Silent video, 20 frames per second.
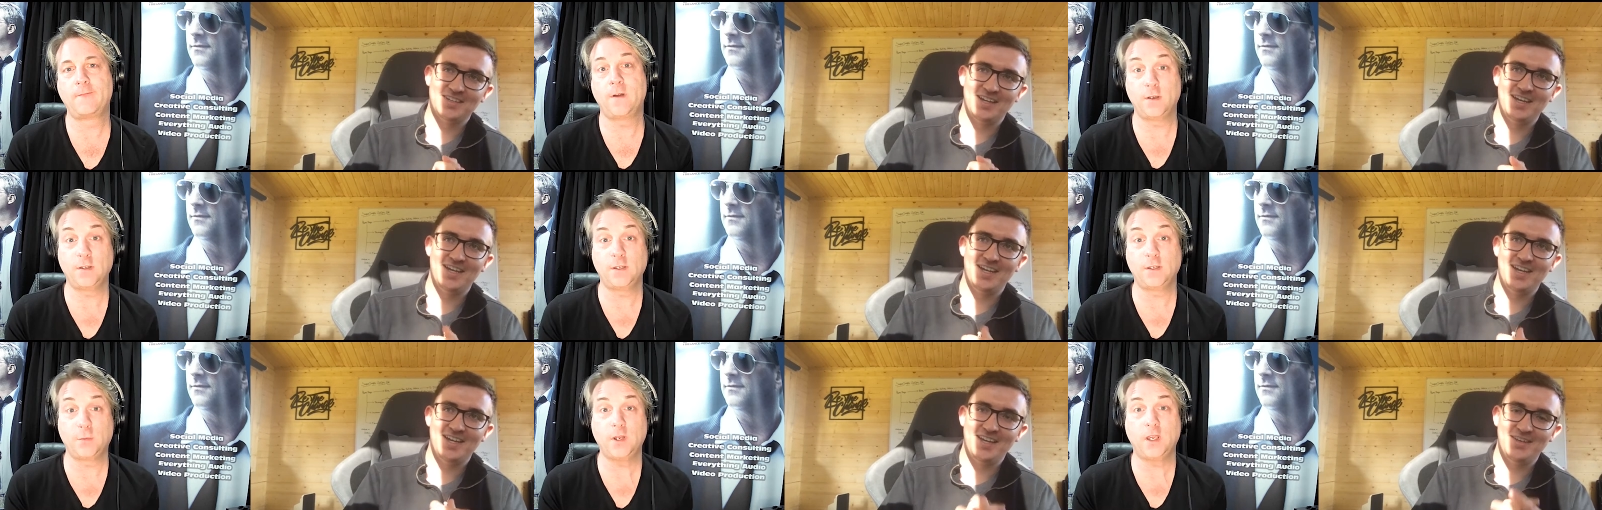Speaker 1: Oh, is that
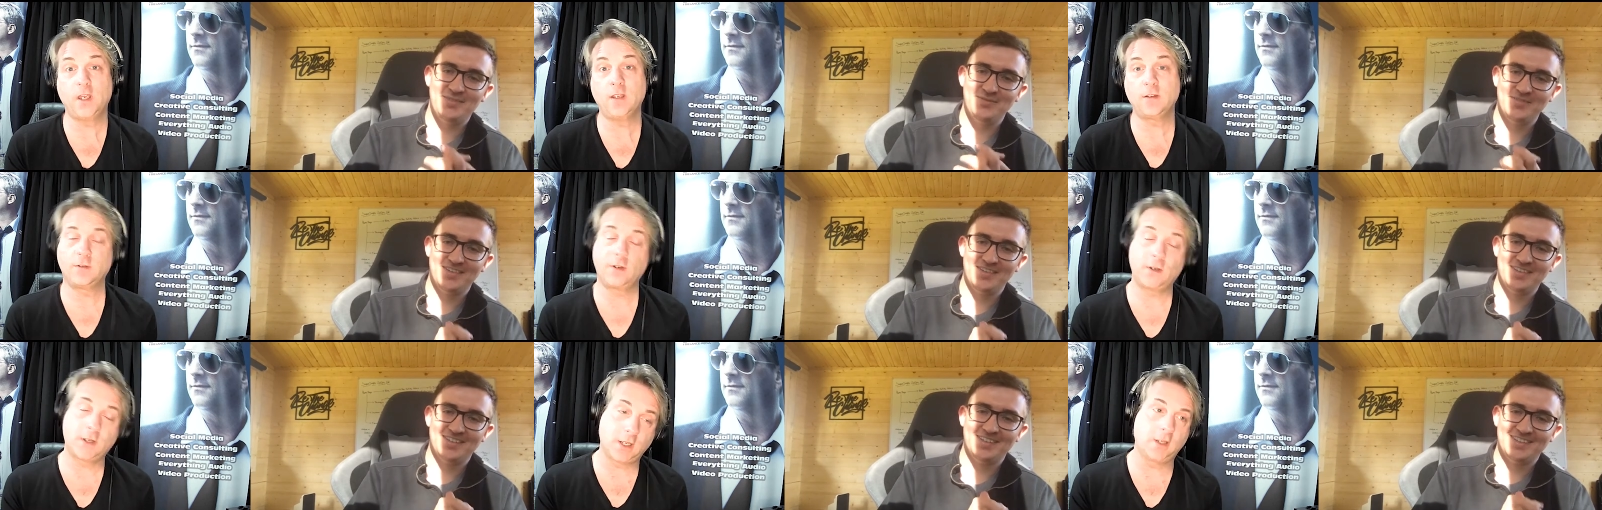what uh, it is? Right?
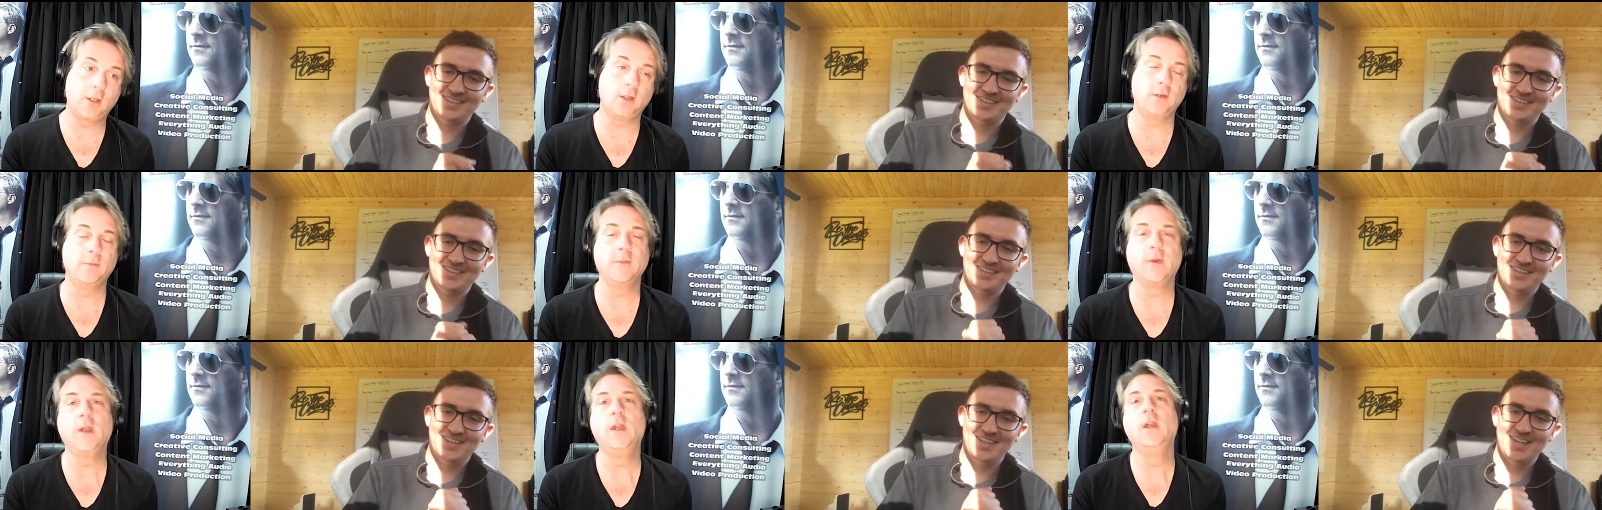Okay, good.
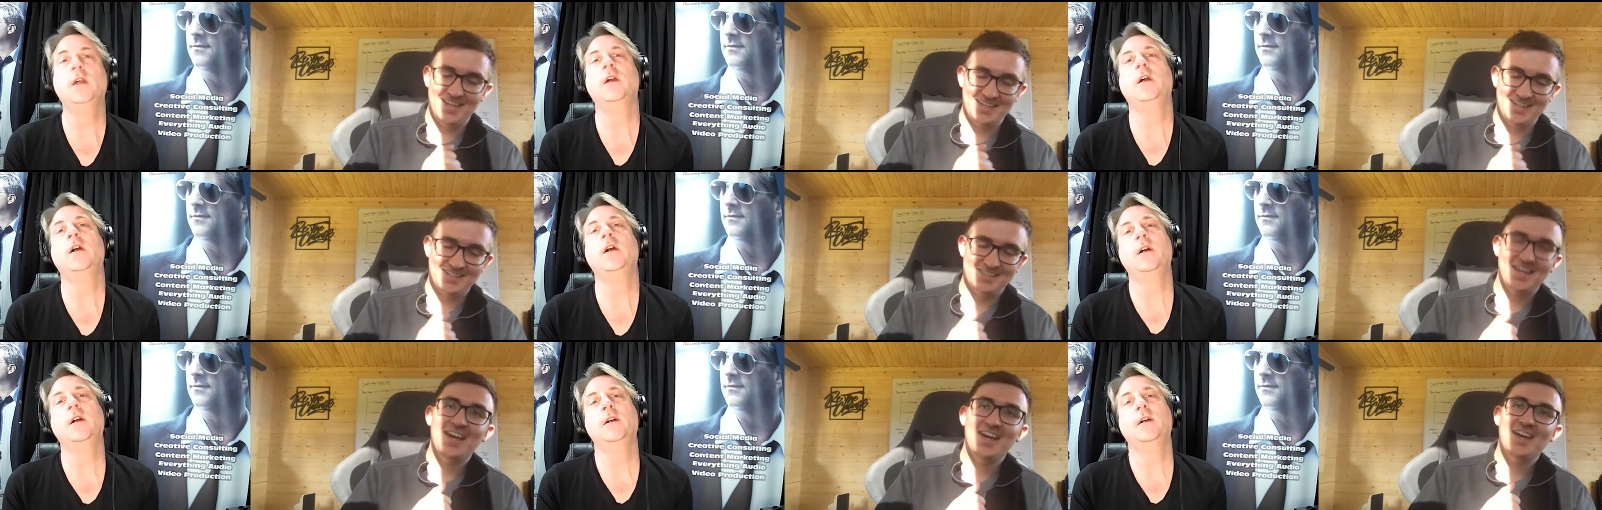It is.
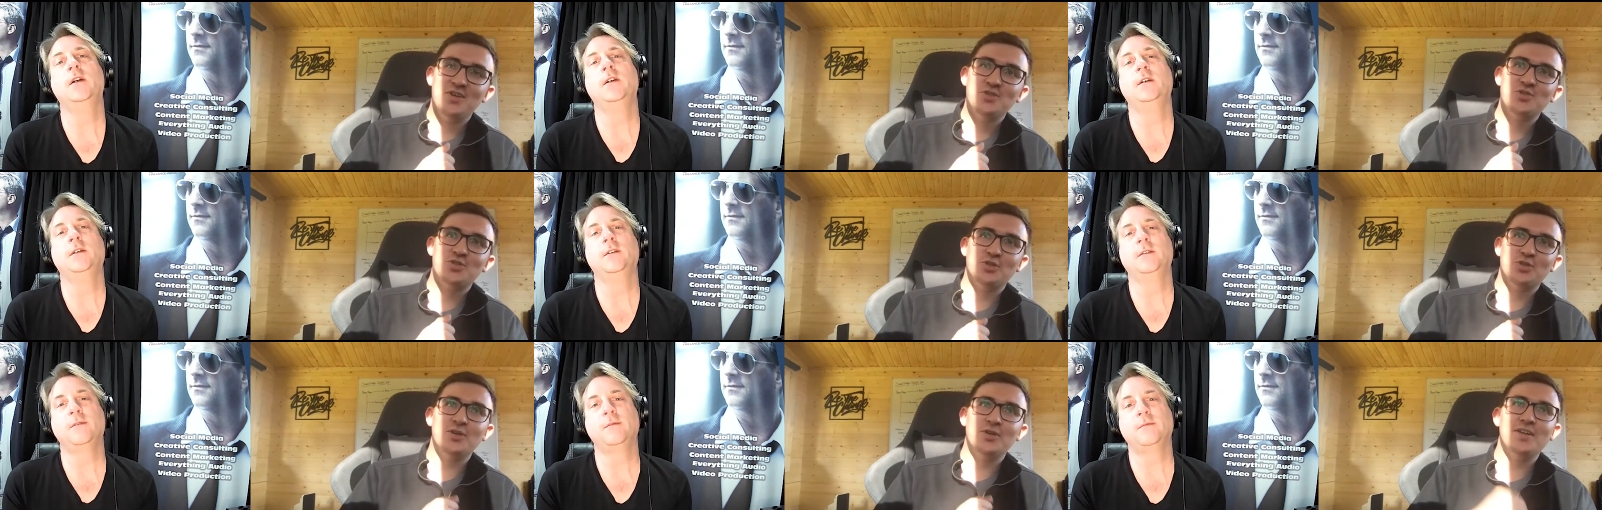
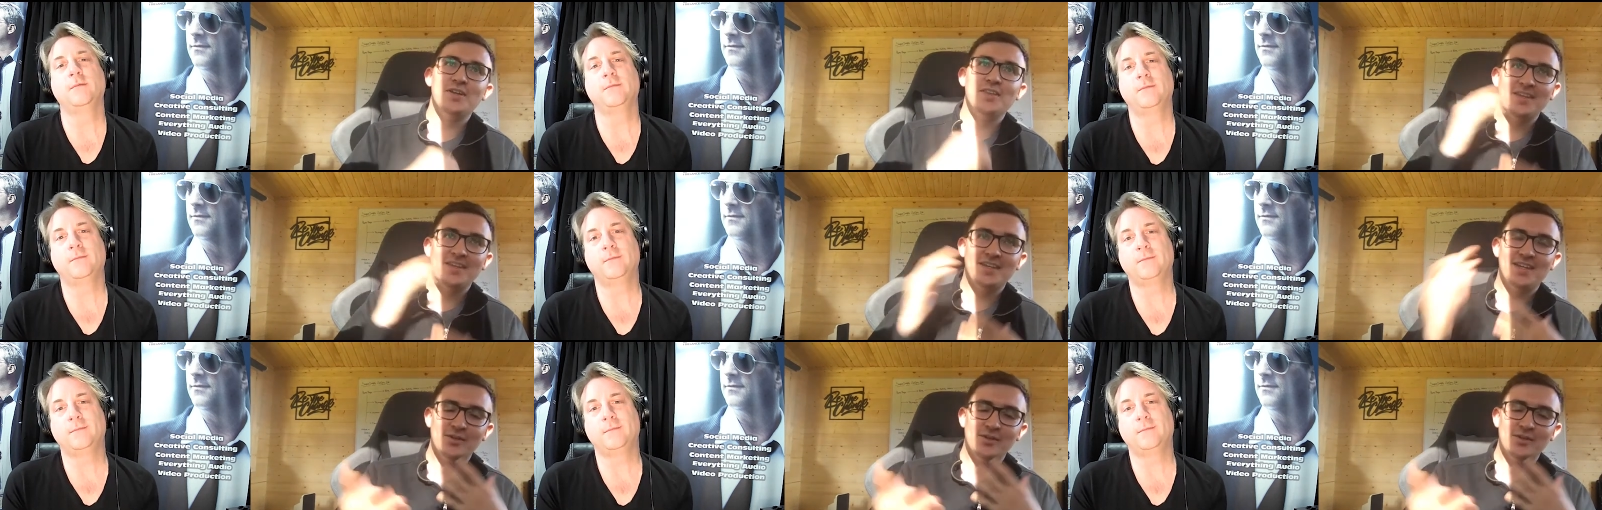So the health